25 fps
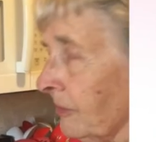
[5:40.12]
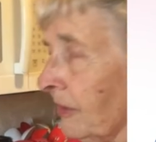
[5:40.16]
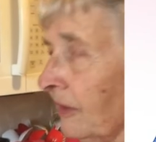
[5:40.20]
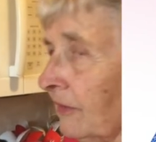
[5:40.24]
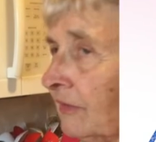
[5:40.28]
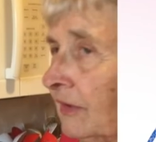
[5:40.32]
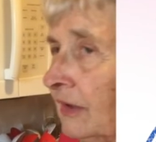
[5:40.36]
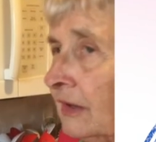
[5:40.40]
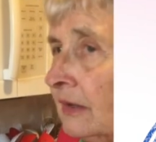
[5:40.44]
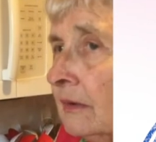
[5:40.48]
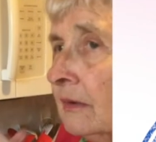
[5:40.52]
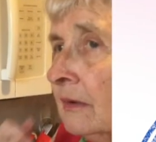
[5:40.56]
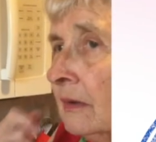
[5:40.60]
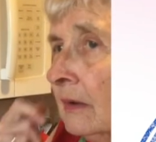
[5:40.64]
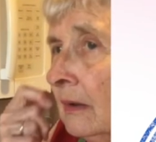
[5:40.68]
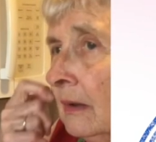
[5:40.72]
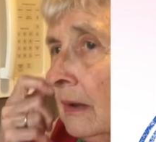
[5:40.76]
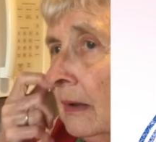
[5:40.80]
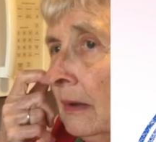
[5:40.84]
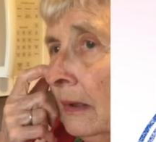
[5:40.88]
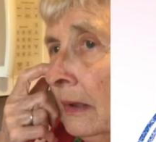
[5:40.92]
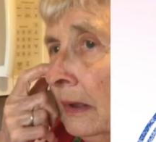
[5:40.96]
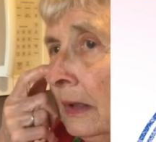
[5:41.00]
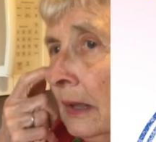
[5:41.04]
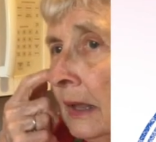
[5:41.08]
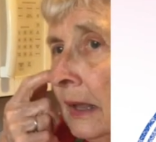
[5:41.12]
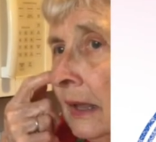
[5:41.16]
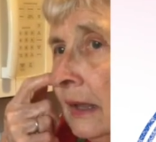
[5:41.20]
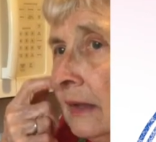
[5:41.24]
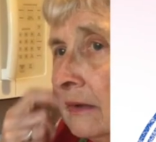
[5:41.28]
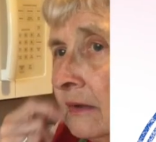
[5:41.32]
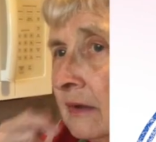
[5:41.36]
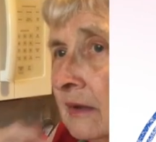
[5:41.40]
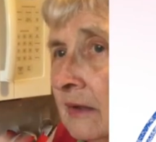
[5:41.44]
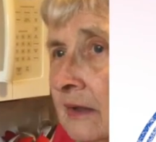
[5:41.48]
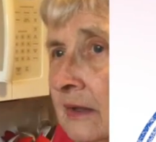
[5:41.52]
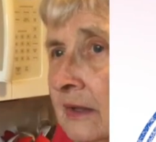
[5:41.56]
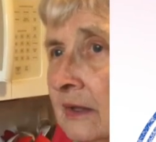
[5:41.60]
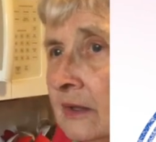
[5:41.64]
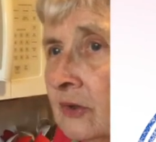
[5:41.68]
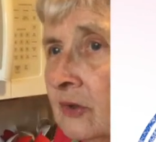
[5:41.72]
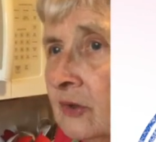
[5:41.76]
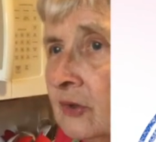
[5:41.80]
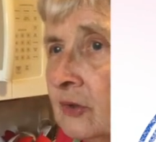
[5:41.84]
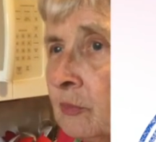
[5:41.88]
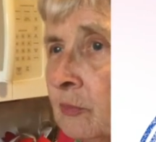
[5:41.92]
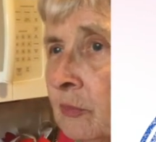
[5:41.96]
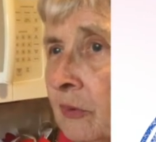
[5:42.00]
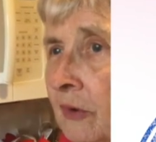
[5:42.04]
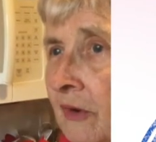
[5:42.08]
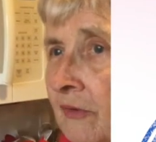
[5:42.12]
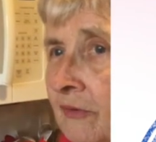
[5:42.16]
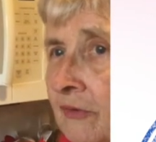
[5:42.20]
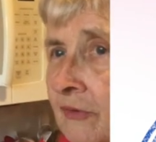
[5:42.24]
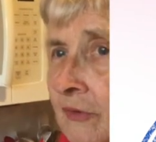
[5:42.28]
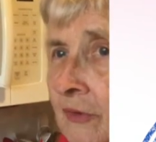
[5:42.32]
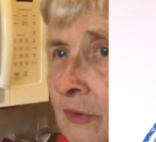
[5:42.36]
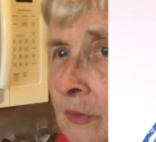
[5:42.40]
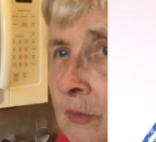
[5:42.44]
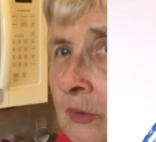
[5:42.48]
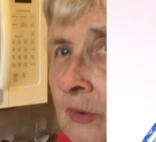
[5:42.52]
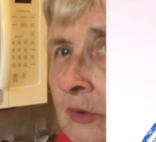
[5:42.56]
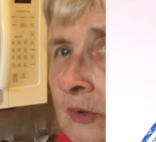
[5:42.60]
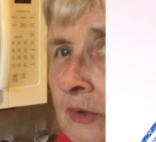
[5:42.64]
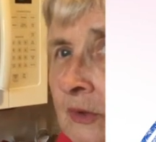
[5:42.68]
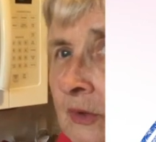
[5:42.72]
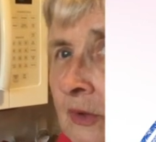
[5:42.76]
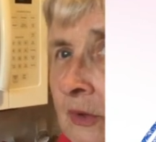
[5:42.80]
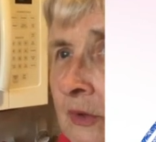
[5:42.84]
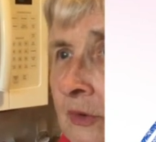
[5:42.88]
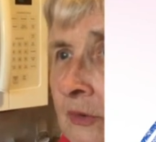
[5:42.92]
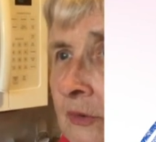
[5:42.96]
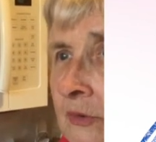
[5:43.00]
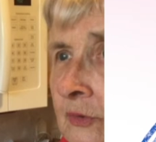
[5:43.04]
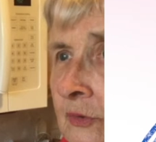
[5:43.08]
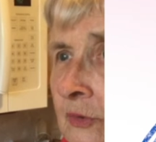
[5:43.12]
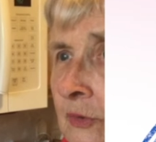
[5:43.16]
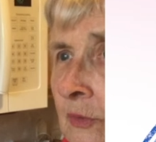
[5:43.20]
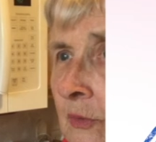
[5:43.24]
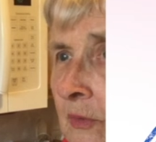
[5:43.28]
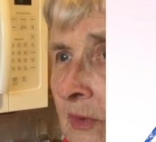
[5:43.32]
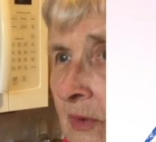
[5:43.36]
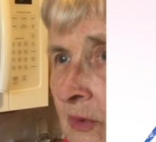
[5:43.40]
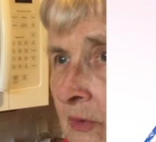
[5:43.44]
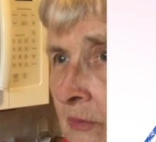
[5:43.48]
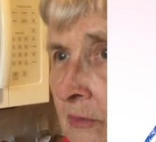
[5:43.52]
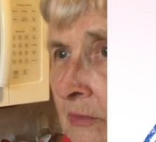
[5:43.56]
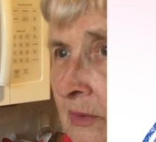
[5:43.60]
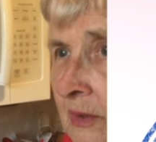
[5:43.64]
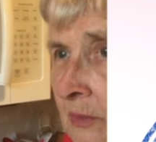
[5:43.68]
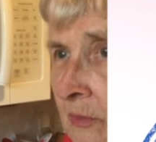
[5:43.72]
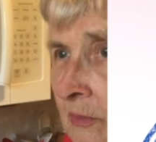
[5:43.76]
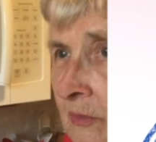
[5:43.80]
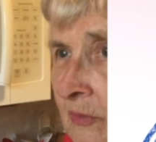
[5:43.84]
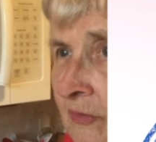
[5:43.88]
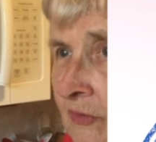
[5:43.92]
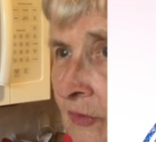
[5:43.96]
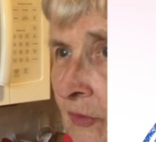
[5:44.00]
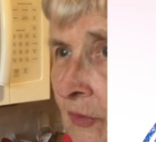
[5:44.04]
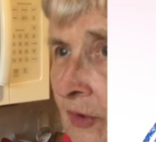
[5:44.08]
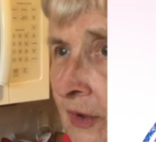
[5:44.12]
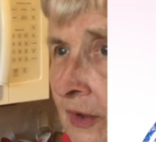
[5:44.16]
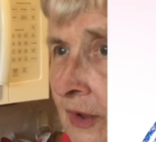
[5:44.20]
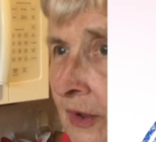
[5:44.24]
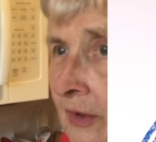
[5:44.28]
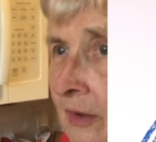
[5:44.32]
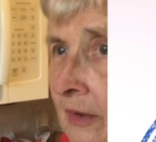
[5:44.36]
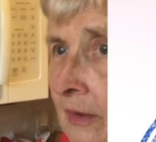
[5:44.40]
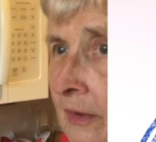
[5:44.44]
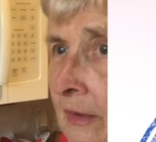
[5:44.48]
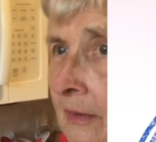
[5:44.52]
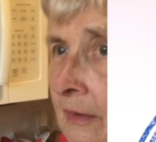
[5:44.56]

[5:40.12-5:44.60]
of it, and a lid is preferable to aluminum foil,